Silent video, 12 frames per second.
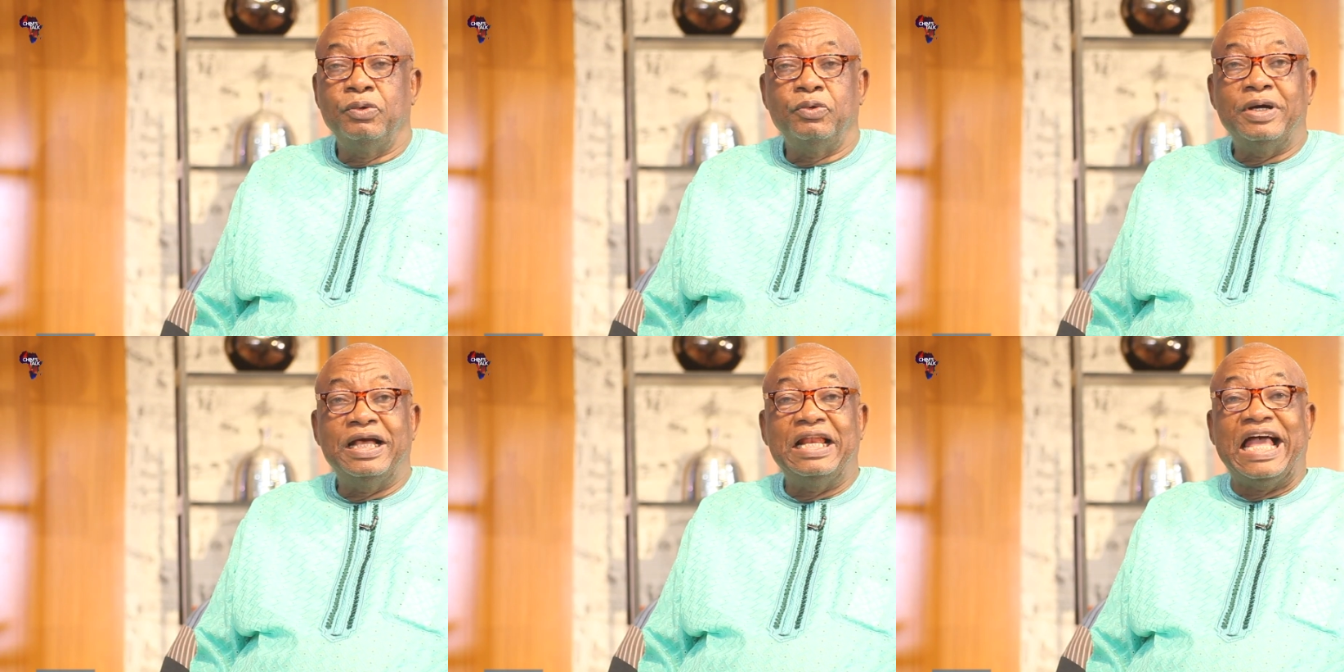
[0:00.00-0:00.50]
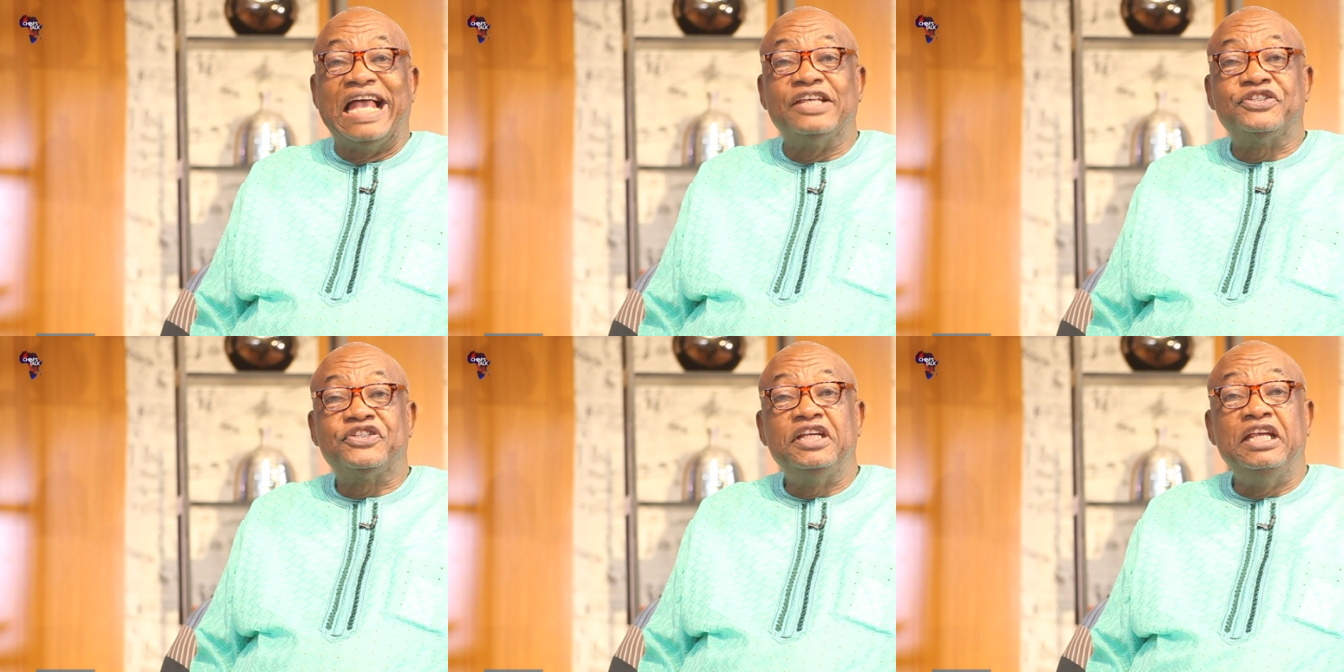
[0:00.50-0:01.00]
Well, I
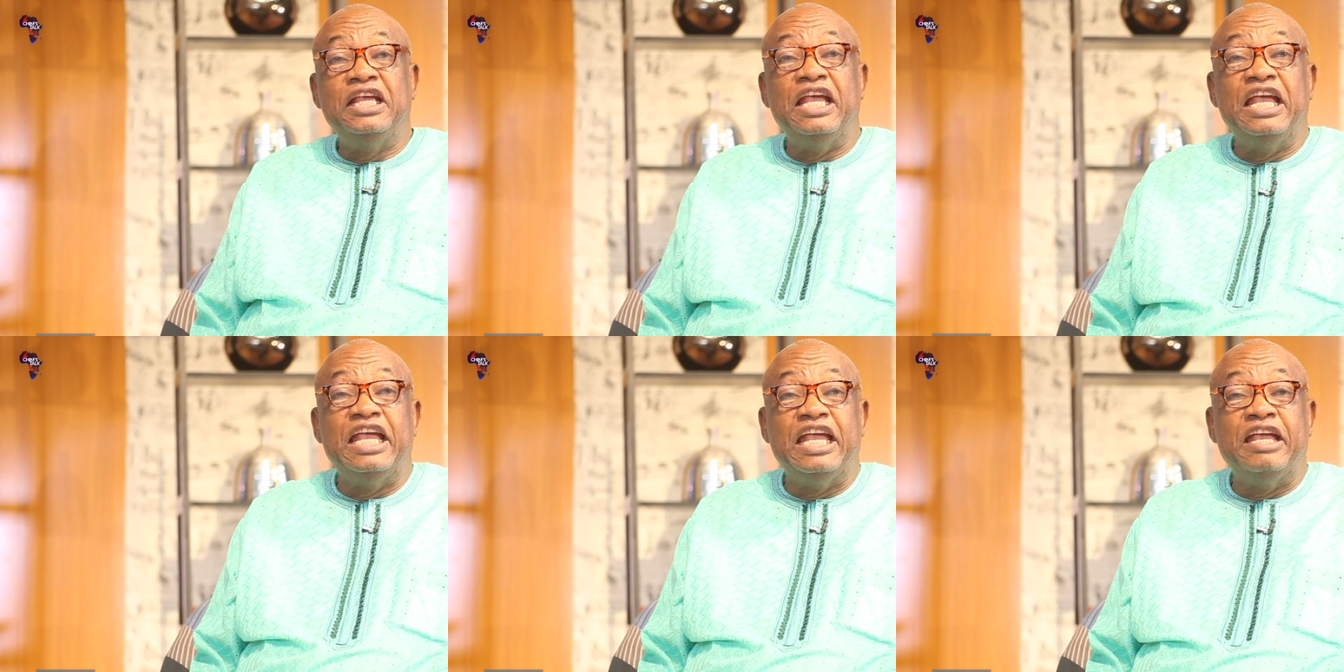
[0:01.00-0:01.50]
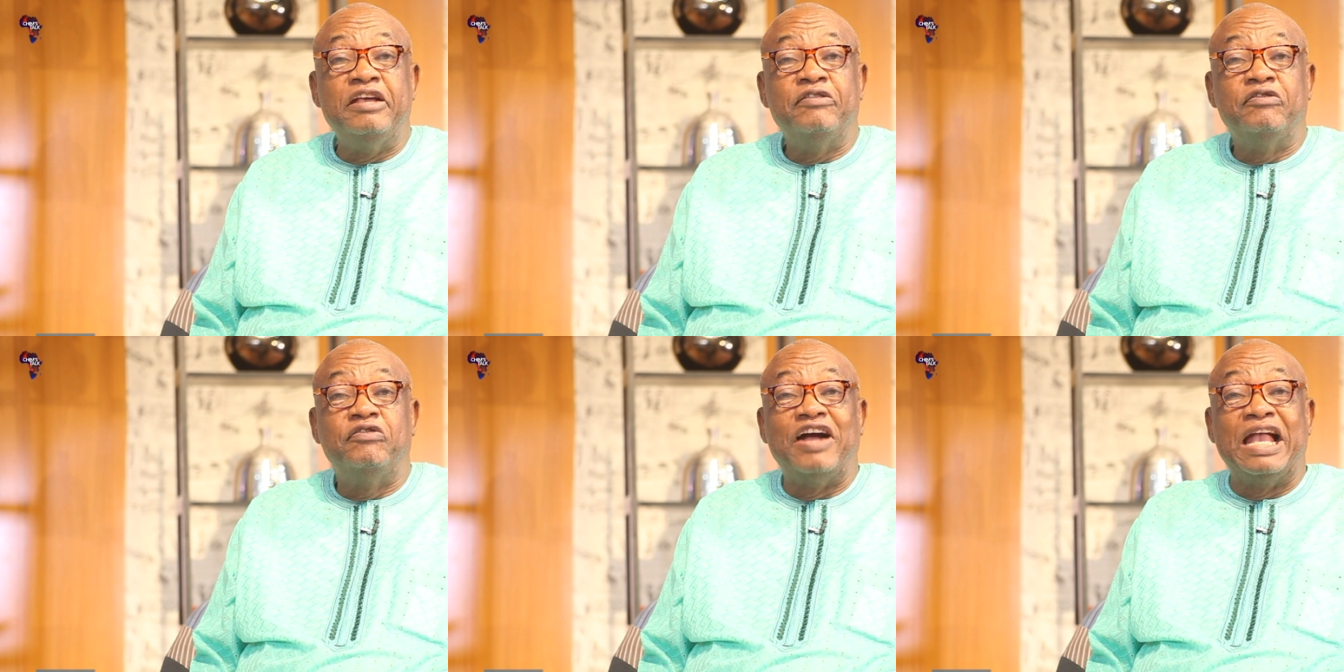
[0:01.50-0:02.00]
see a
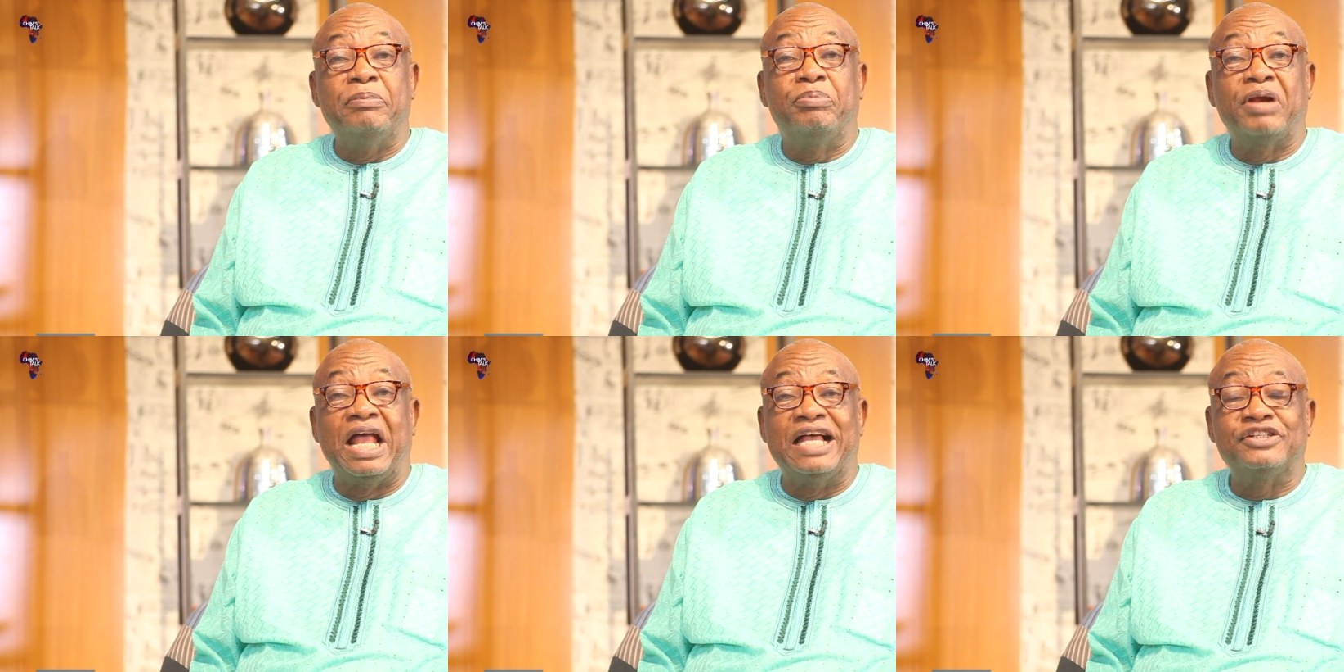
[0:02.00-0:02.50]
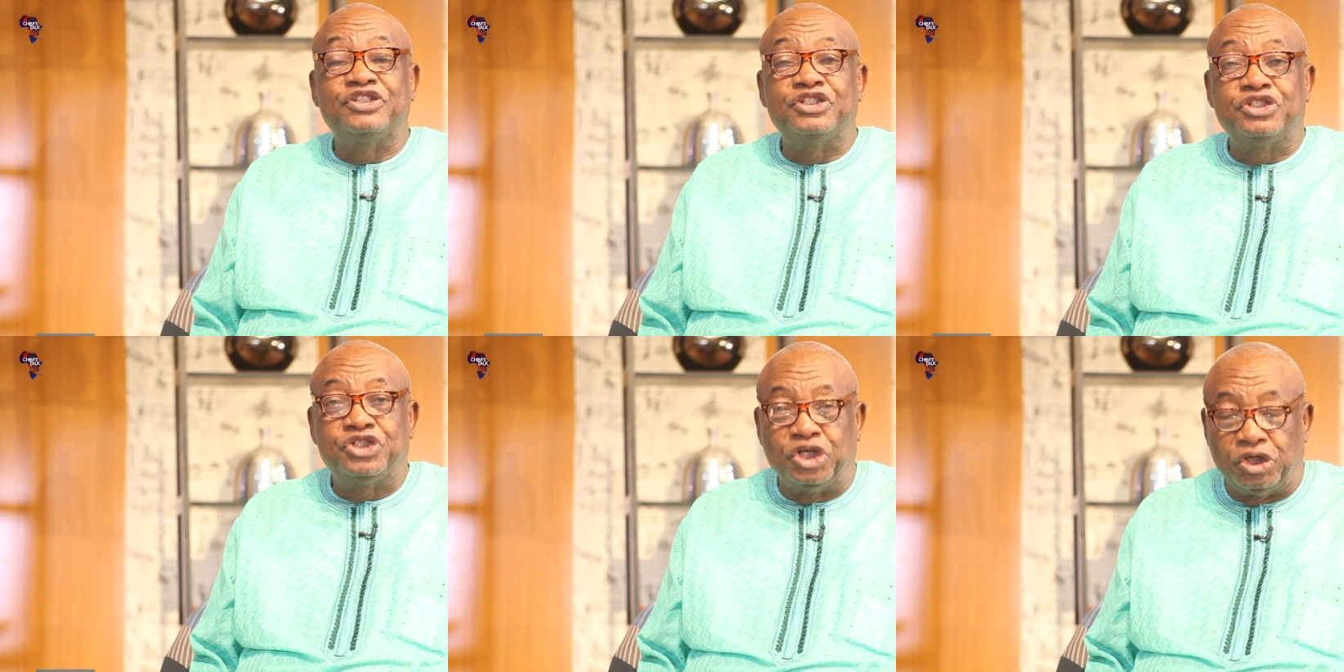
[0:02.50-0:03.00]
vibrant
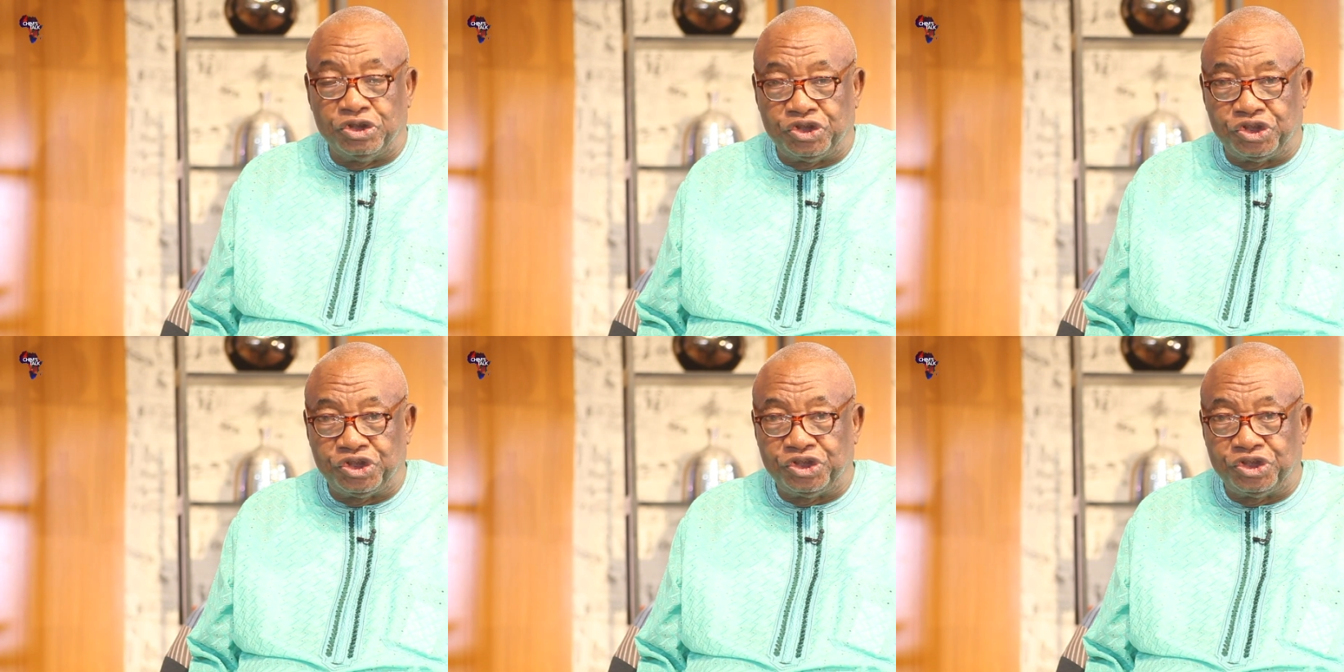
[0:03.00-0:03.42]
church